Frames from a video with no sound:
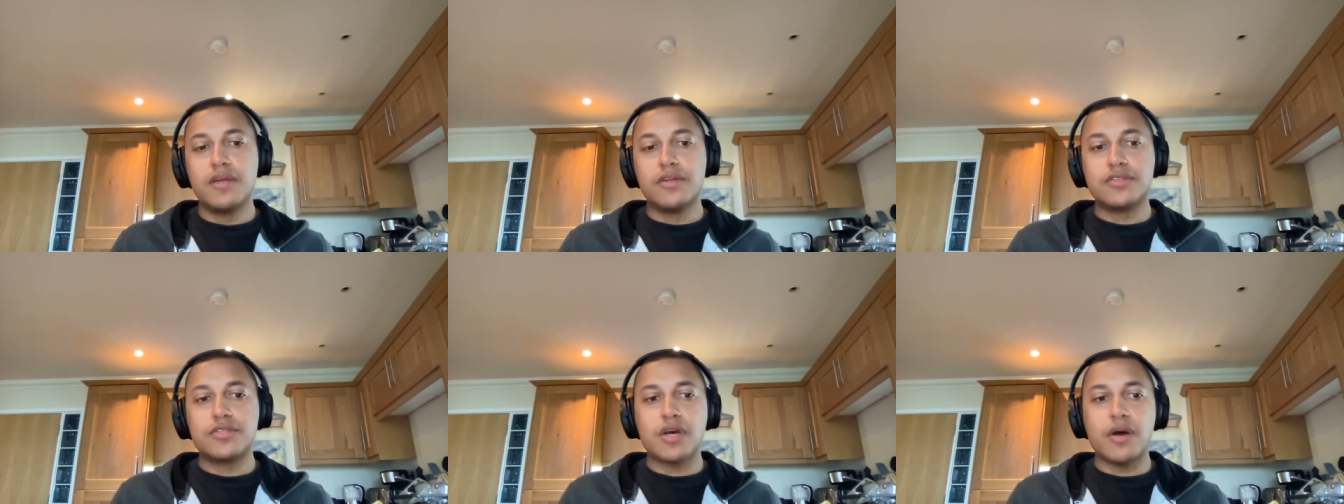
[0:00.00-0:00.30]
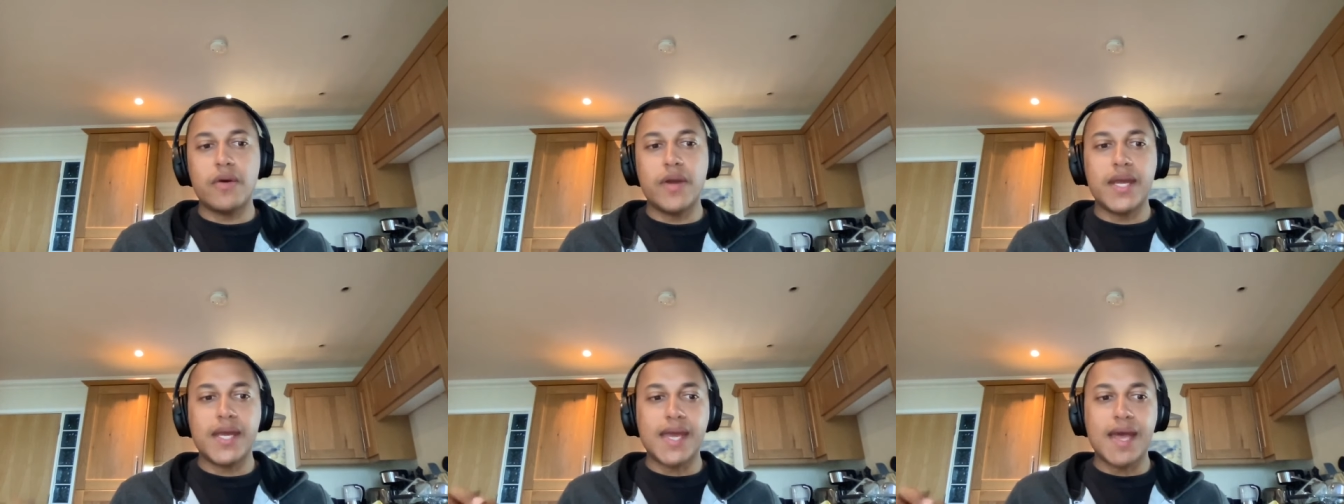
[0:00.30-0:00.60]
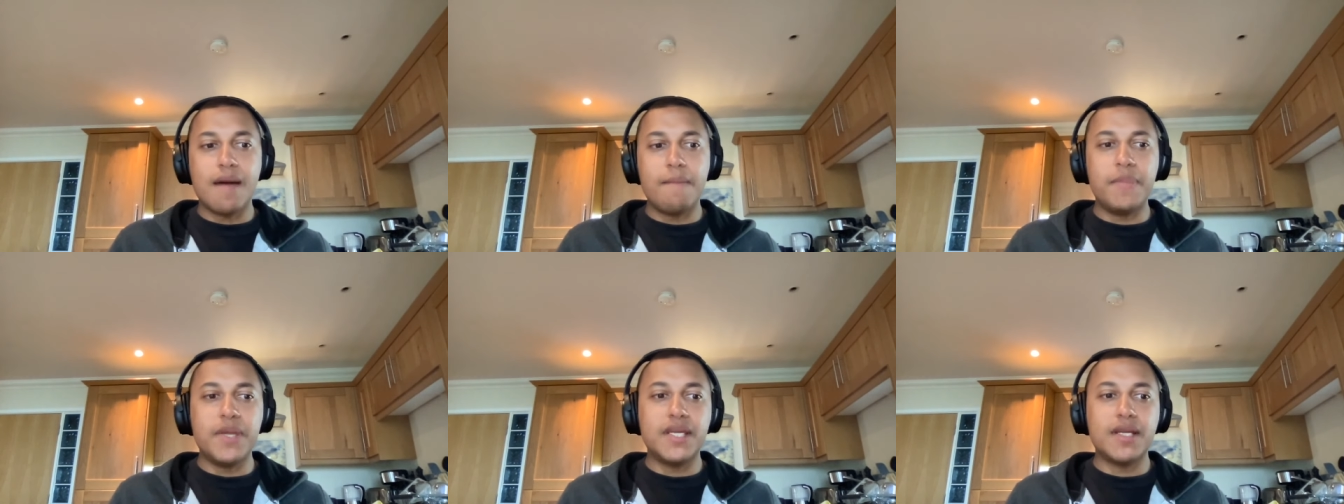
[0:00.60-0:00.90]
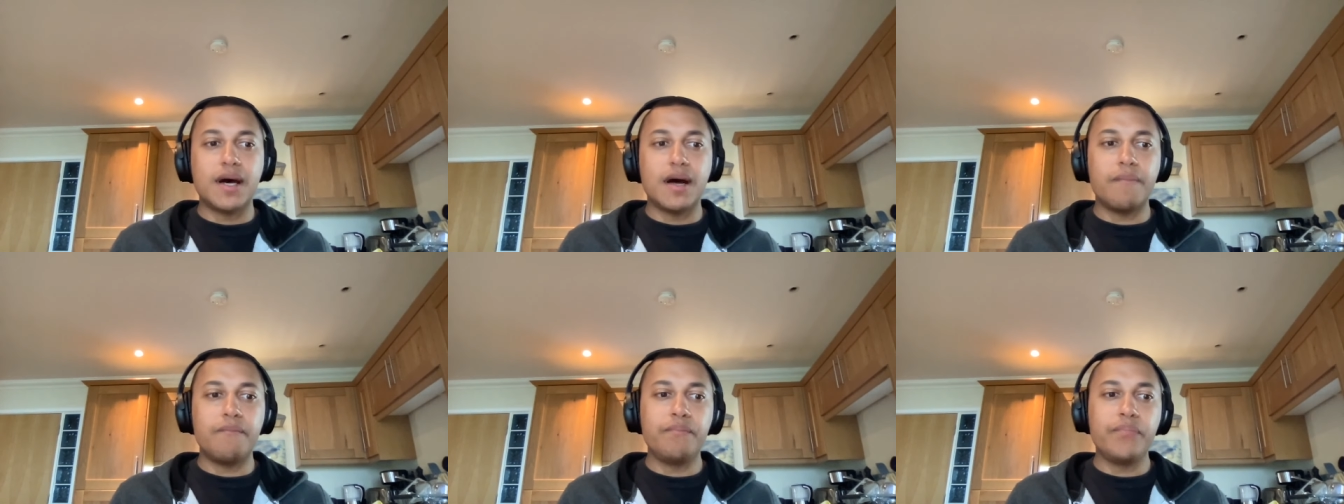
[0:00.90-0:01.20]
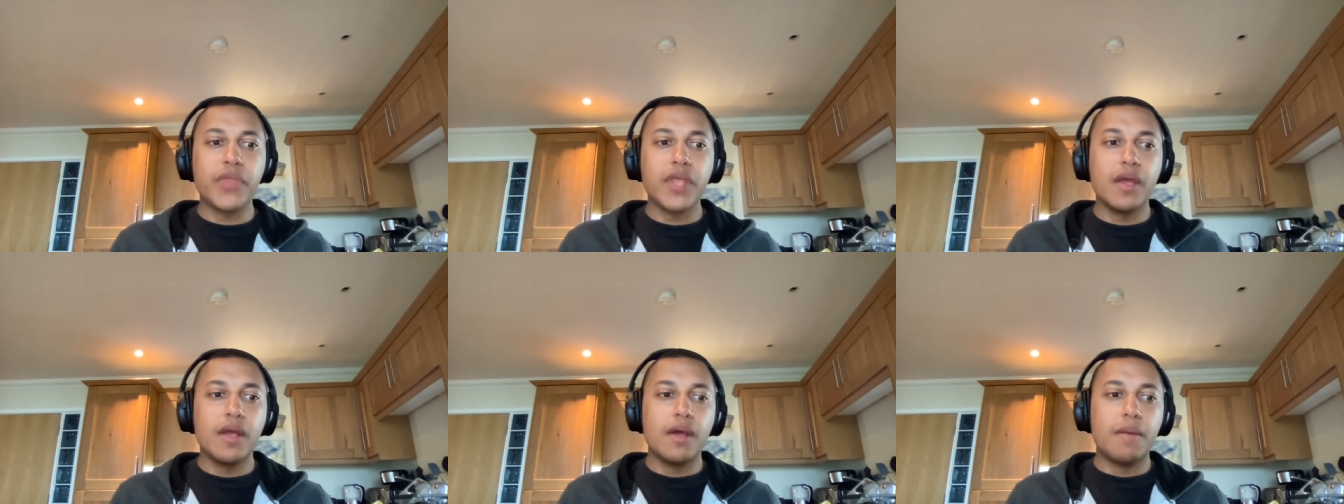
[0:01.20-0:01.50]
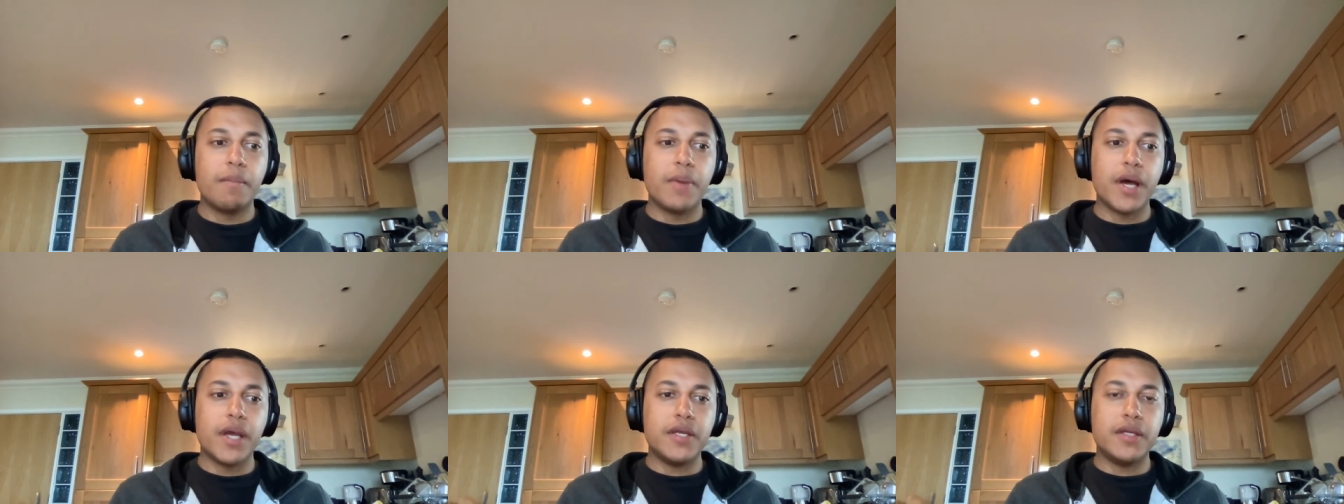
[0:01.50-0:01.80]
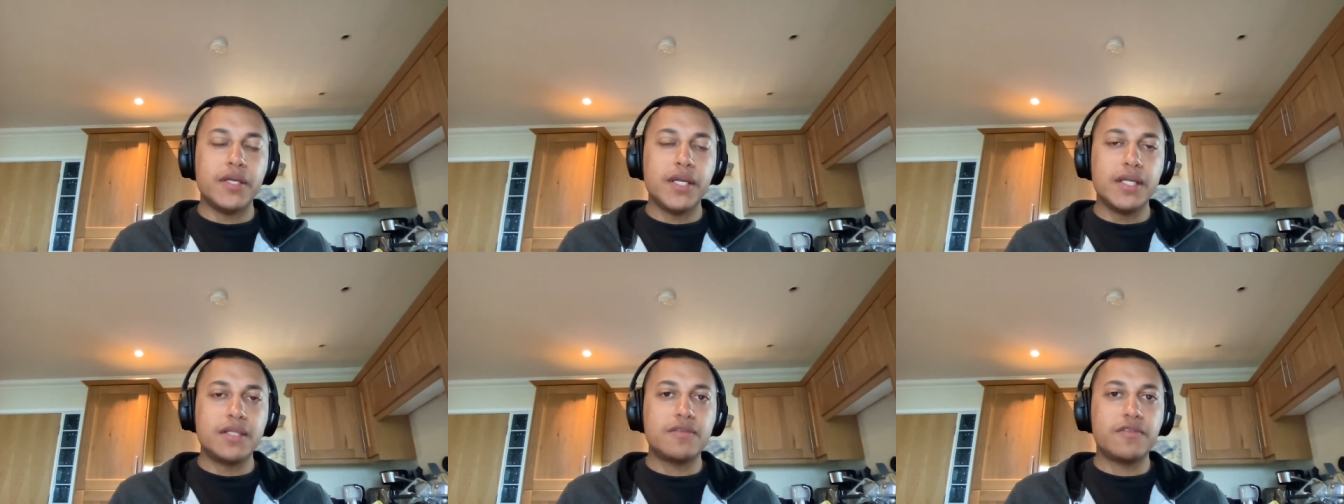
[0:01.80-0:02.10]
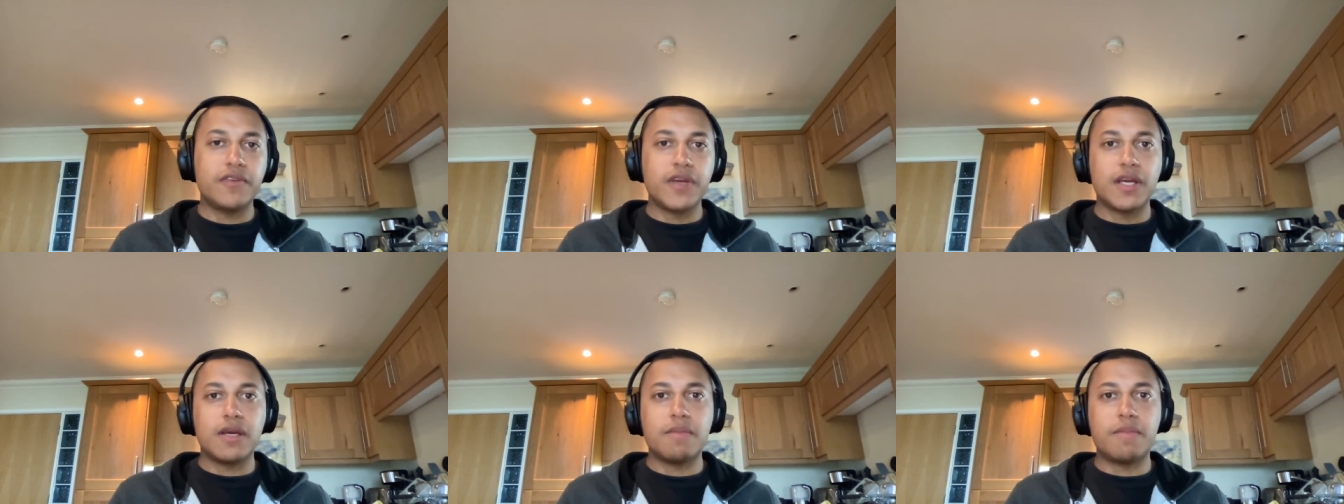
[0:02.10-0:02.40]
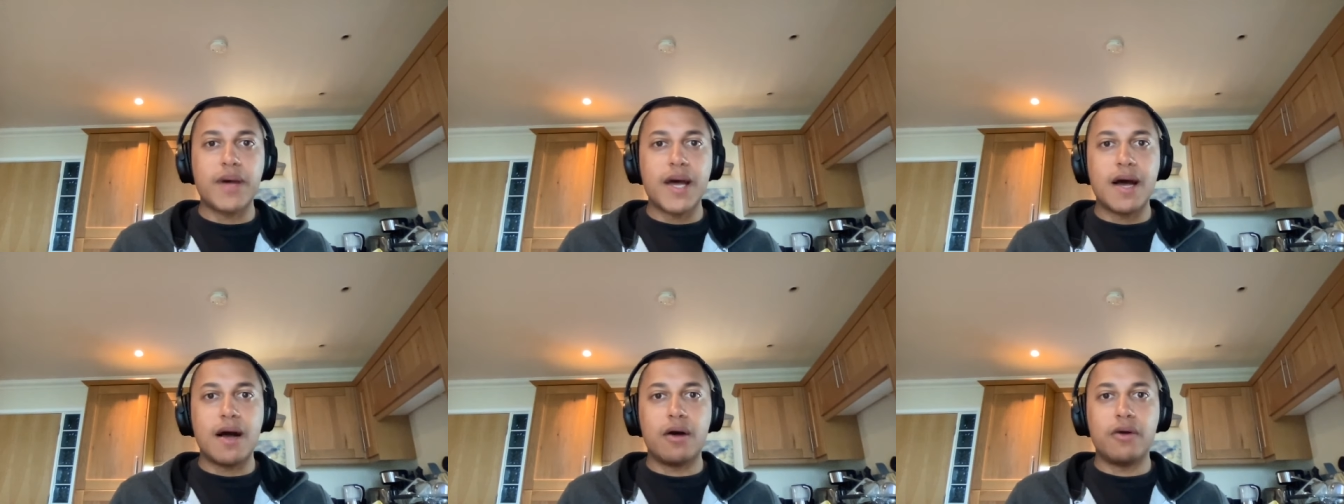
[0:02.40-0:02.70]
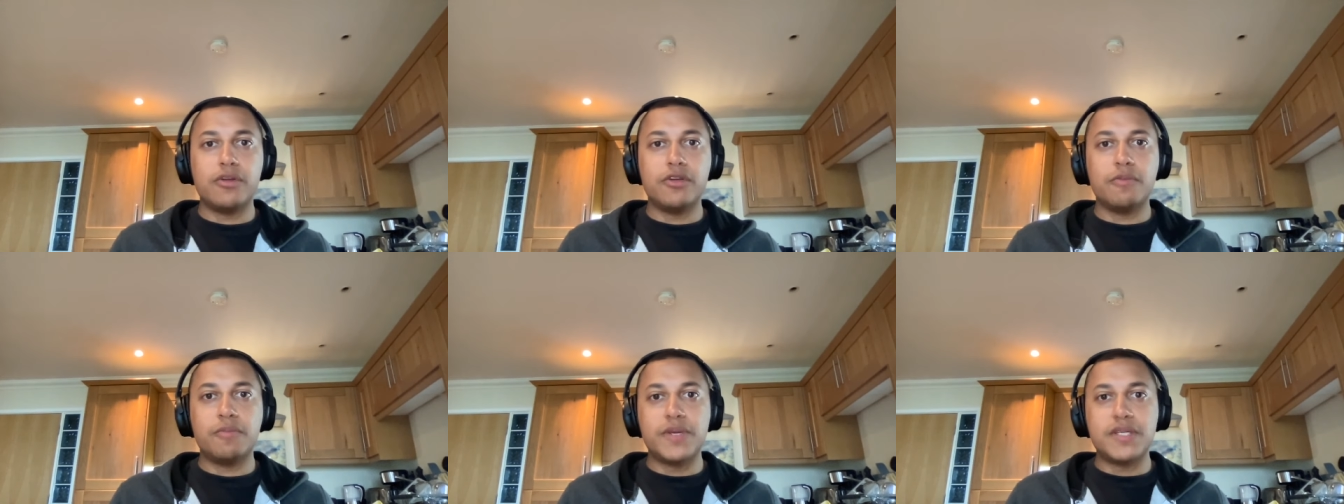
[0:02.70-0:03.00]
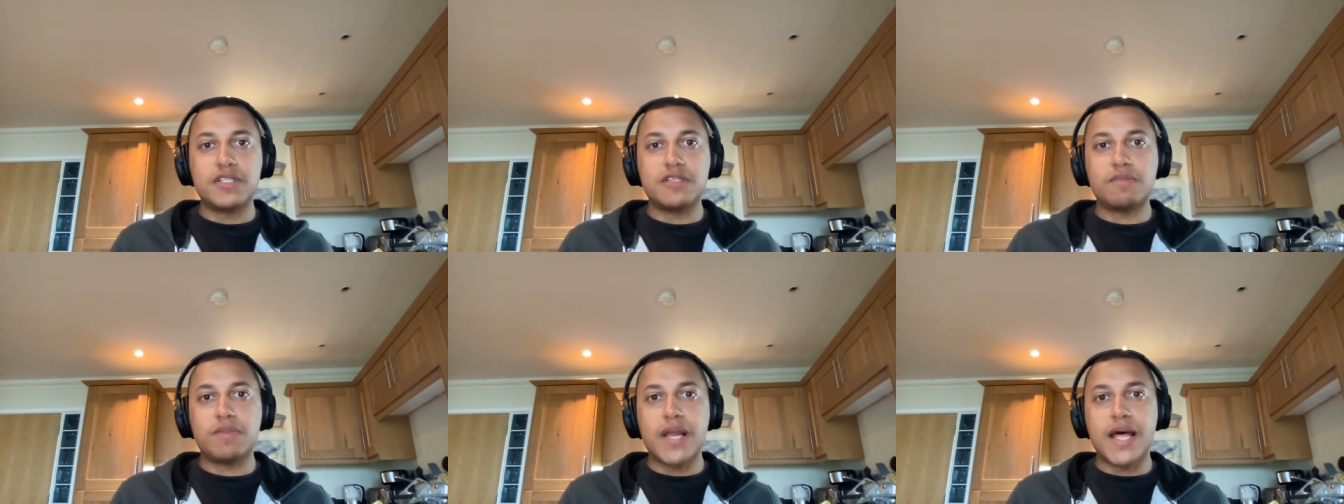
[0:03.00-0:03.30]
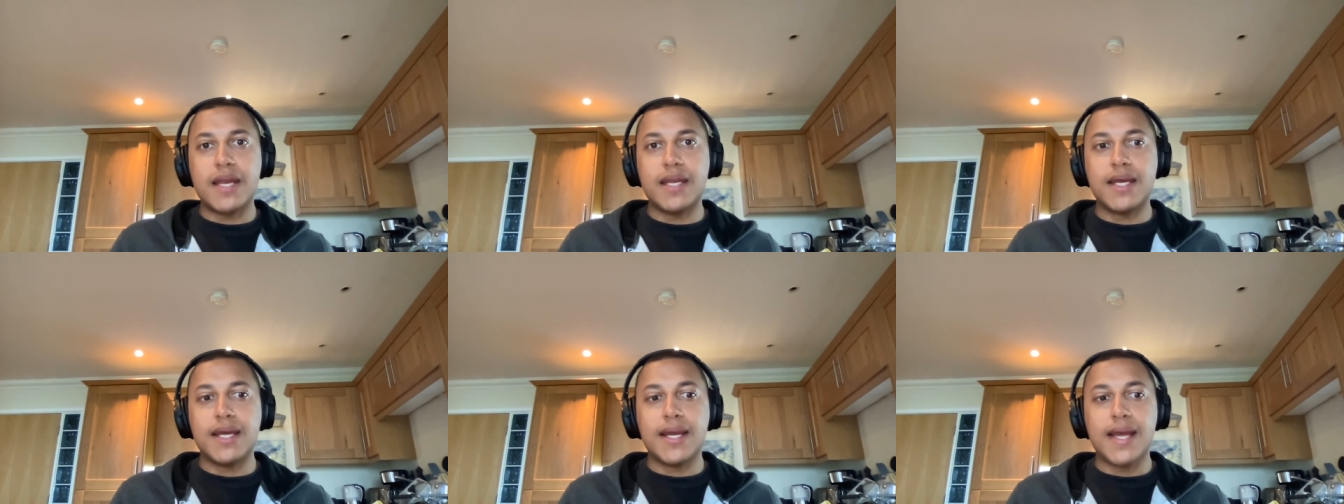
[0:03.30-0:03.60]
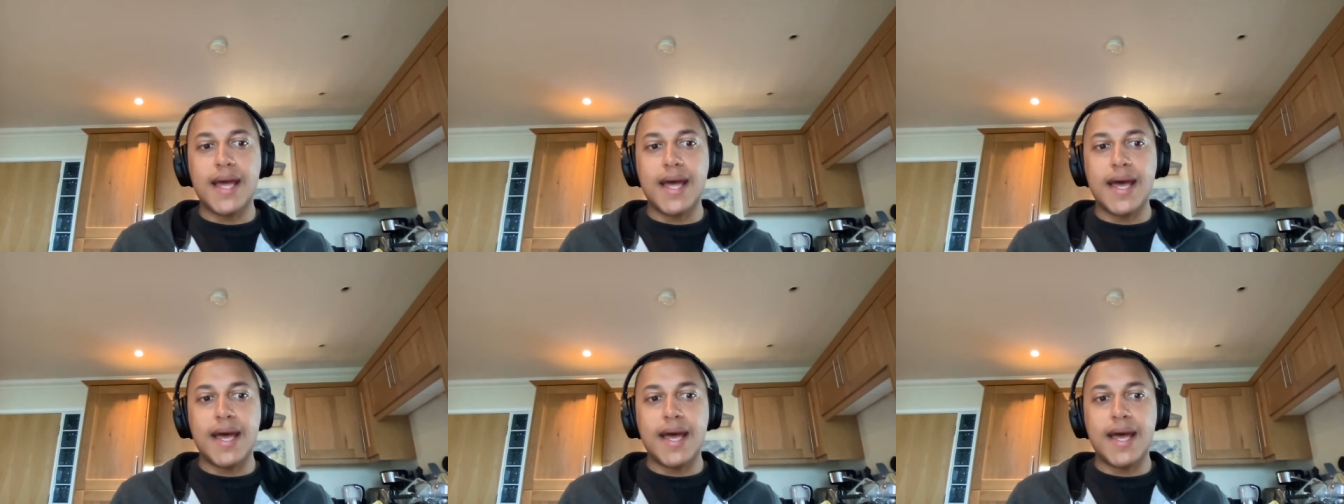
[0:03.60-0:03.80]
So it can be done, but you need to think about your business planning.